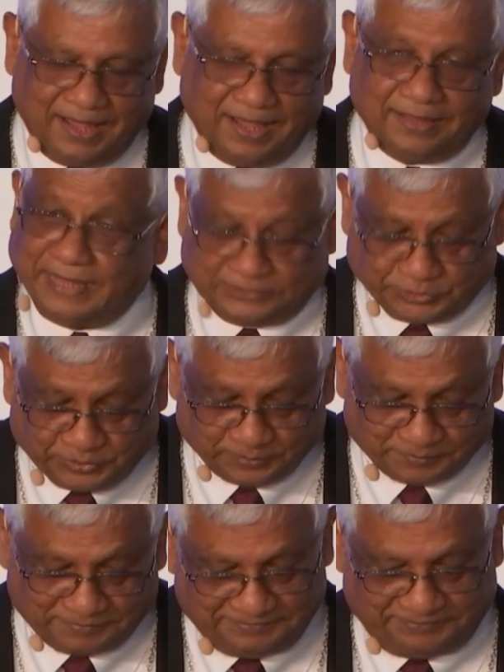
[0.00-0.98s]
That's true.
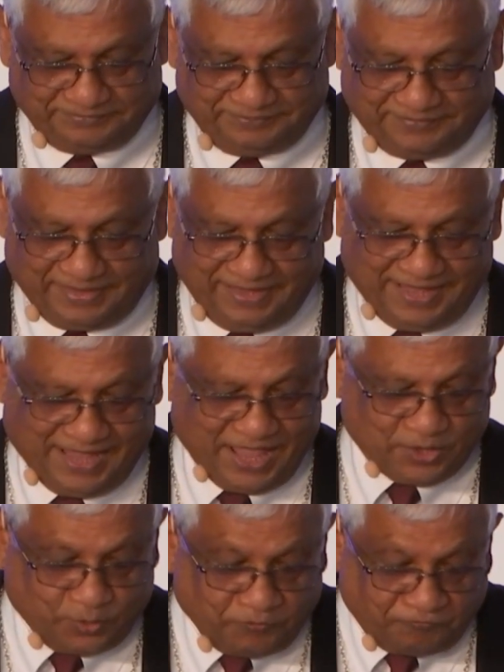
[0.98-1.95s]

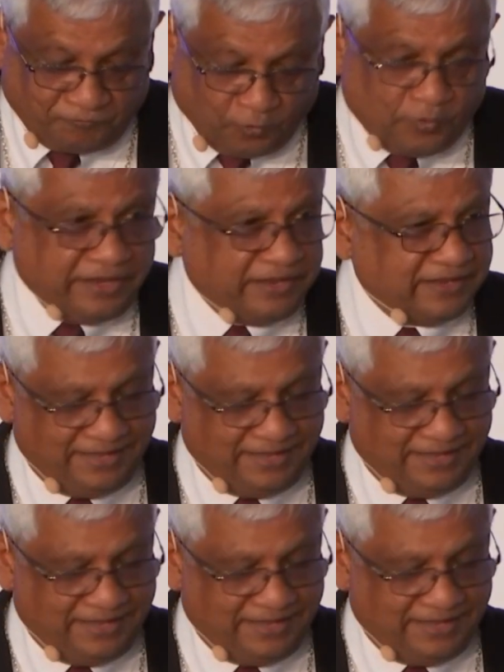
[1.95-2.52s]
Good food